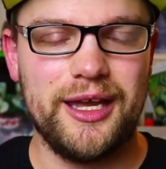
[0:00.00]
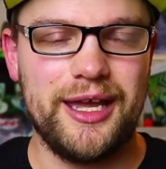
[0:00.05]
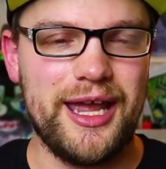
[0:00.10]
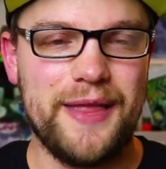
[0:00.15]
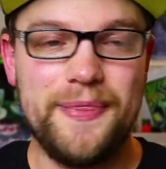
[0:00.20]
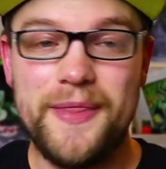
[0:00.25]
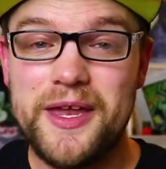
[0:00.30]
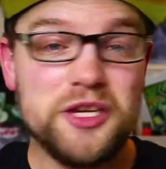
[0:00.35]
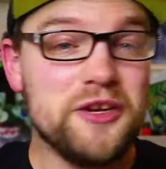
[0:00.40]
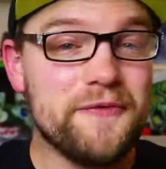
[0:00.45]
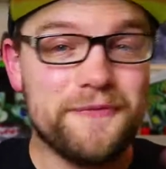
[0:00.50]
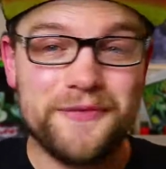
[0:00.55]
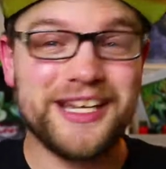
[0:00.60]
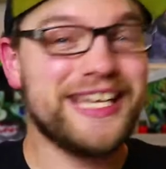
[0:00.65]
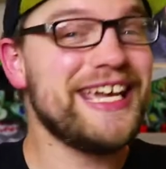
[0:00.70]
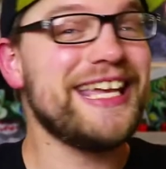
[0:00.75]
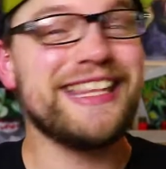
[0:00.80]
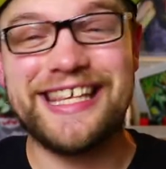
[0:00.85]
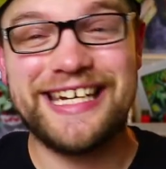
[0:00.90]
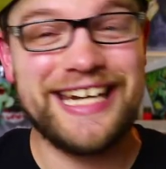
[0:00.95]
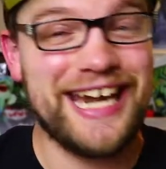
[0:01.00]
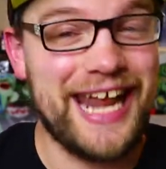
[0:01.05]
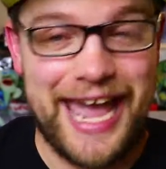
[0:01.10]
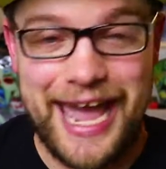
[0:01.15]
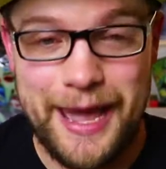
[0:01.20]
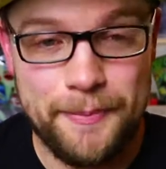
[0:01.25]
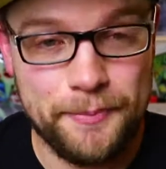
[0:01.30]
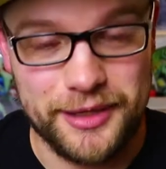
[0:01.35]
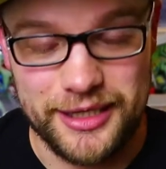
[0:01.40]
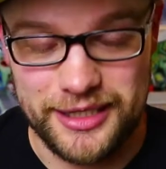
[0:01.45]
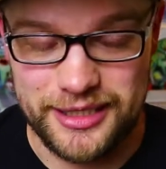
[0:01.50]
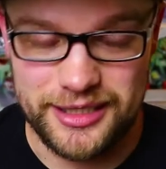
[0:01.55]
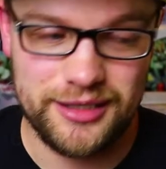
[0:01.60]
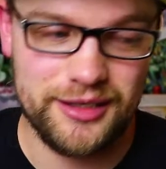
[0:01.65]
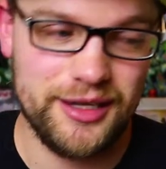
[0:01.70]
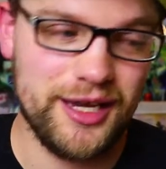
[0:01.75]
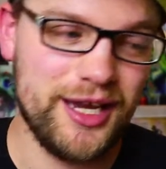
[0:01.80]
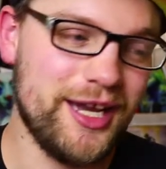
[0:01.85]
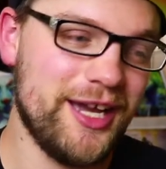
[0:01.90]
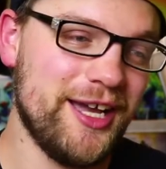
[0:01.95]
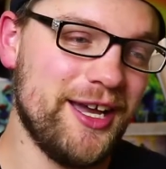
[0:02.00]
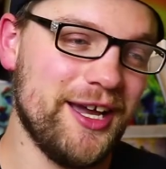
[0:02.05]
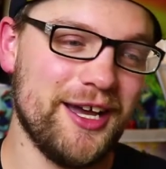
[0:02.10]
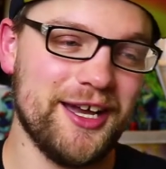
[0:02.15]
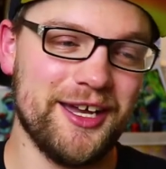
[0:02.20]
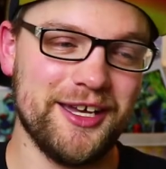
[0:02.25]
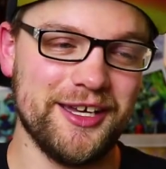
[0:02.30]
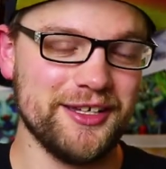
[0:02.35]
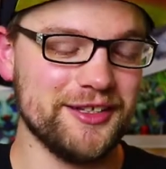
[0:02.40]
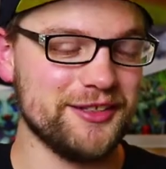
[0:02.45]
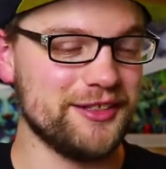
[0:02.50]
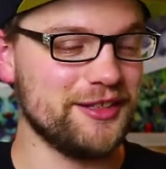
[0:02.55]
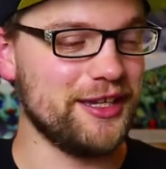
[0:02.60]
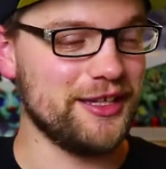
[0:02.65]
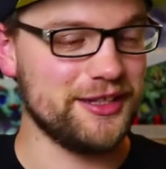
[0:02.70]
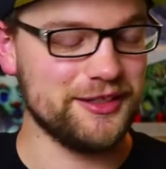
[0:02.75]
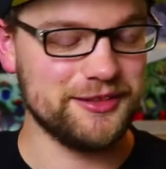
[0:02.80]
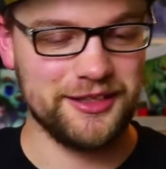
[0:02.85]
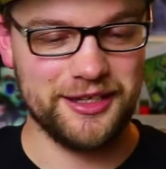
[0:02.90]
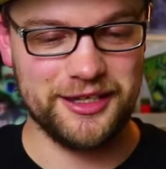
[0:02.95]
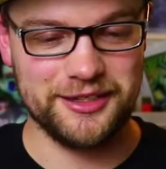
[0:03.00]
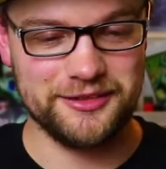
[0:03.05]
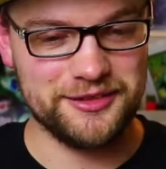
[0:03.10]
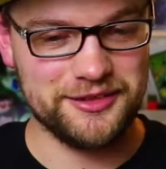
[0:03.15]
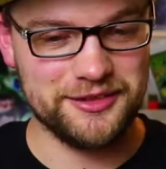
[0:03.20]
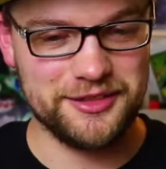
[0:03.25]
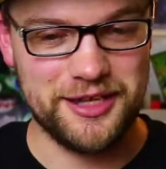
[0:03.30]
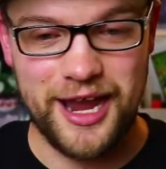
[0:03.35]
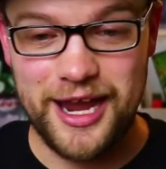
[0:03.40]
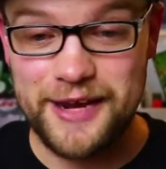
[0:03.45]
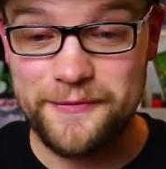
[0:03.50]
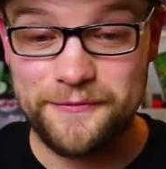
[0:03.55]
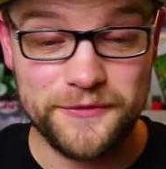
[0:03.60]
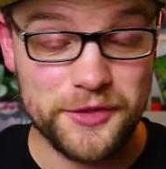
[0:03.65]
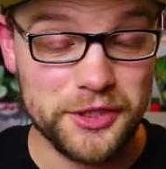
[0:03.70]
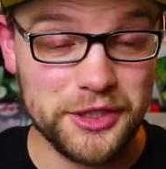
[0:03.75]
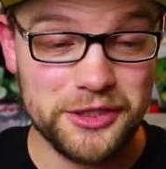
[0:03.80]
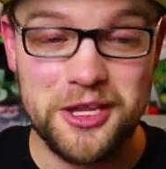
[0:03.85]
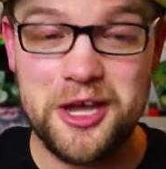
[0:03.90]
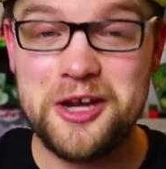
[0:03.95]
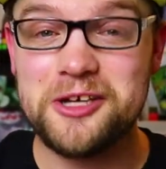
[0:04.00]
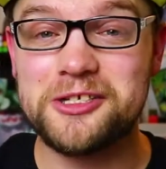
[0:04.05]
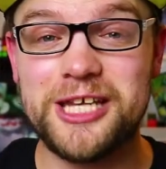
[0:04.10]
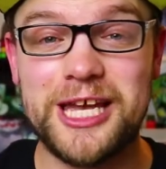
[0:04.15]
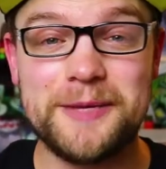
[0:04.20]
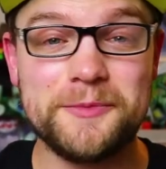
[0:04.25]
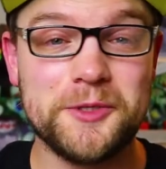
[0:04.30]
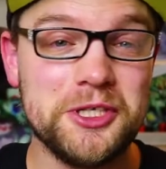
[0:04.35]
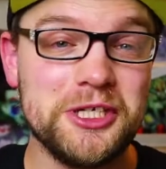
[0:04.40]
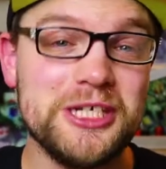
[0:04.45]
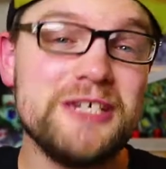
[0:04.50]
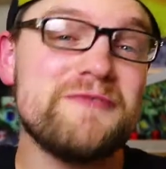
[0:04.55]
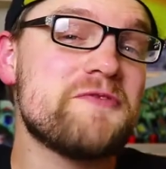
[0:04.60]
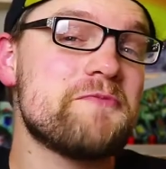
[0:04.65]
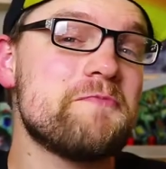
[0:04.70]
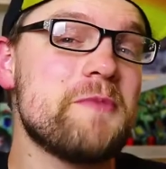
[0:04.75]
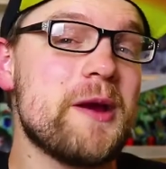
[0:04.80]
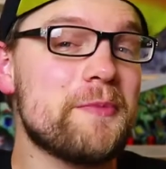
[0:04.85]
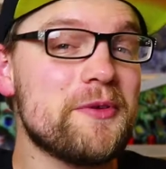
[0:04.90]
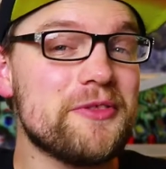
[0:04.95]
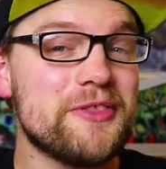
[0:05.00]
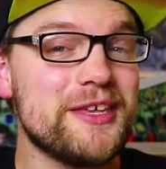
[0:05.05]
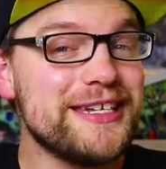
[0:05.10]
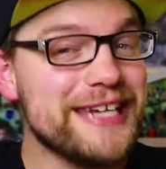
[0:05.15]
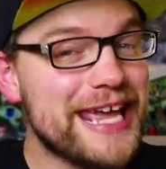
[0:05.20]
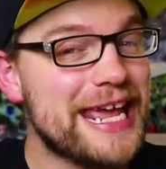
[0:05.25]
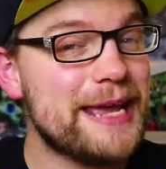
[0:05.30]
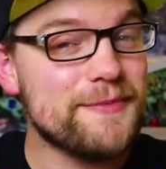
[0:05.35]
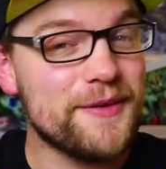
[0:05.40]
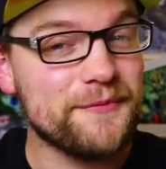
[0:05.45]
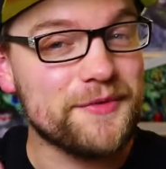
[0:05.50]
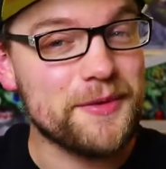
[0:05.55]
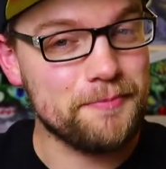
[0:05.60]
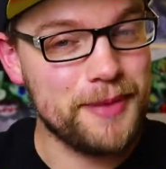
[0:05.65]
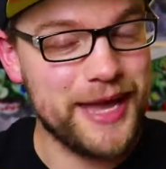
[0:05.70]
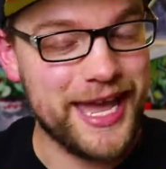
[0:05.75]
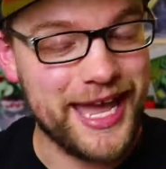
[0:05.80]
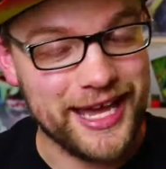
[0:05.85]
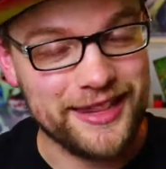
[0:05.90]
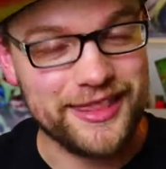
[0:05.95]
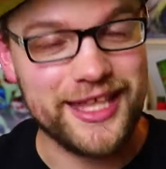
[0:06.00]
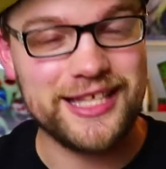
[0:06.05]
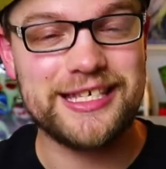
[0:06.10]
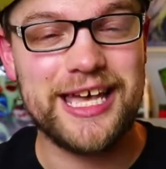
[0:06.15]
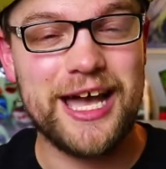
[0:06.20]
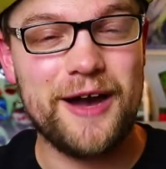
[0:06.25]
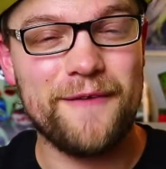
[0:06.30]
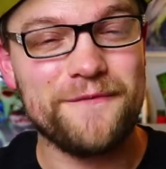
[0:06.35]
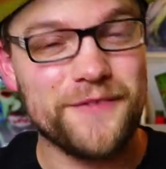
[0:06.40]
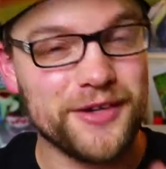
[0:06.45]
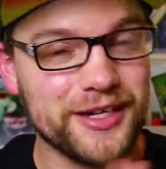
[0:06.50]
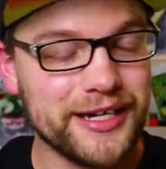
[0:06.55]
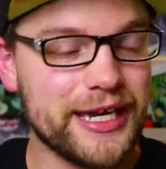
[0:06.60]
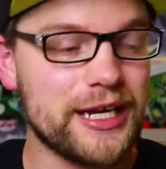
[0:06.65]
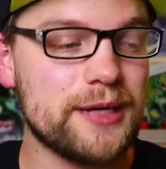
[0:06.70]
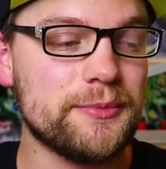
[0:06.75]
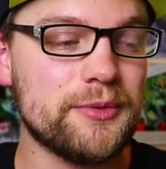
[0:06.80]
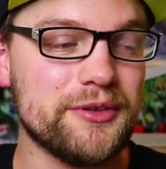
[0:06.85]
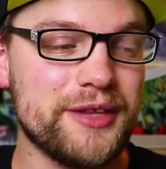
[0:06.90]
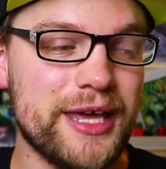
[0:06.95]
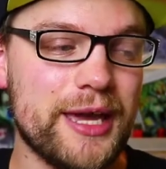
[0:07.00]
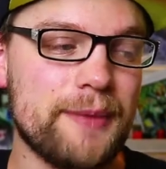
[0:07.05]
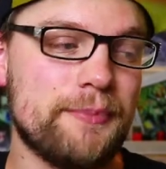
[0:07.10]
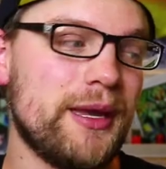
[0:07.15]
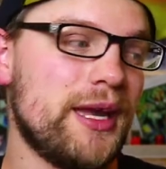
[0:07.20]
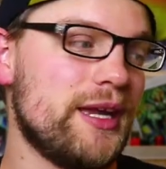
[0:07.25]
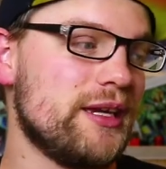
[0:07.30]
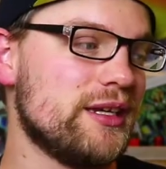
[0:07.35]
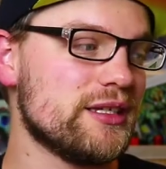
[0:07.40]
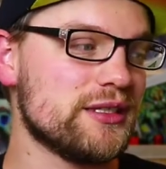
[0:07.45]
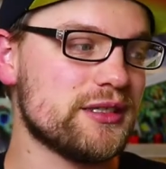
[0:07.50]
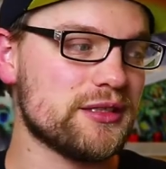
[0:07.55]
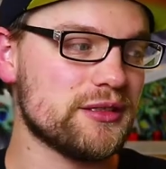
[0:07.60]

And then you forget that it happened. I for a long time, couldn't even remember the name of the band. That's how forgettable that band is.